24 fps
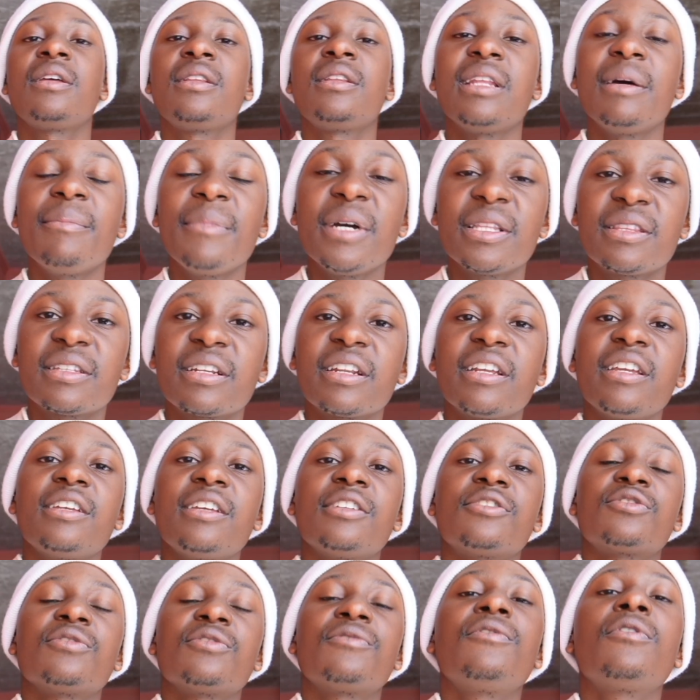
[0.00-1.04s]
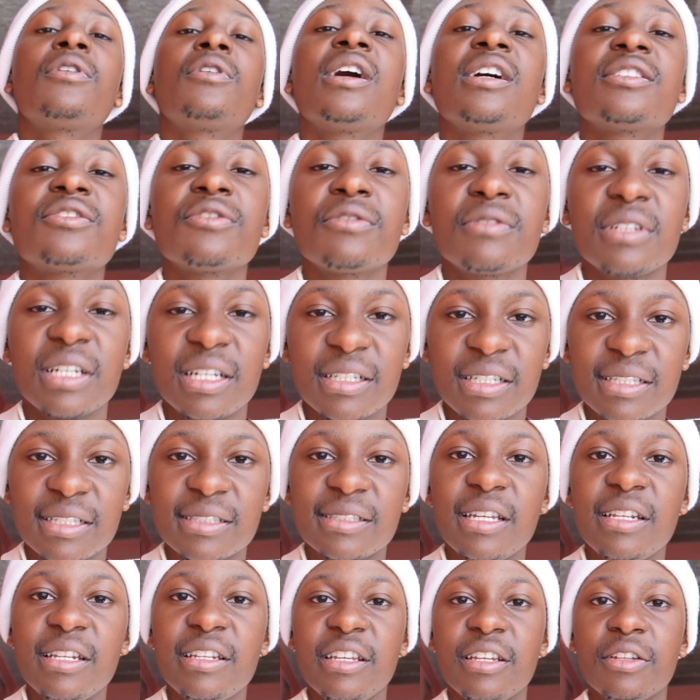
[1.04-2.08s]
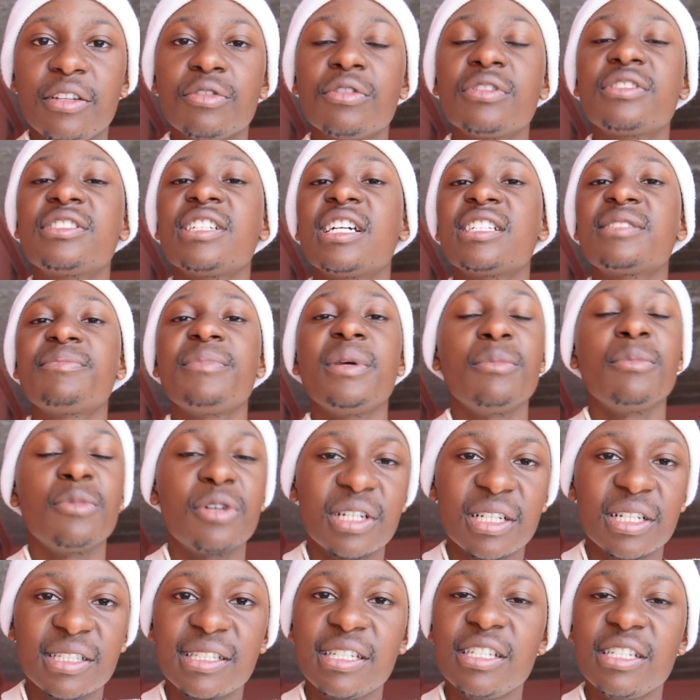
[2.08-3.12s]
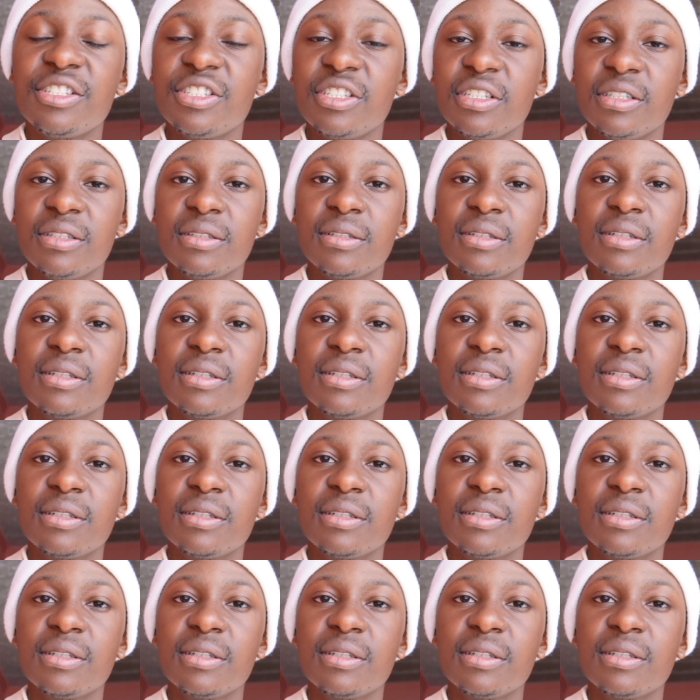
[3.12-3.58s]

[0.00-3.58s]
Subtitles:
Number 3 is to focus on understanding, not just memorization.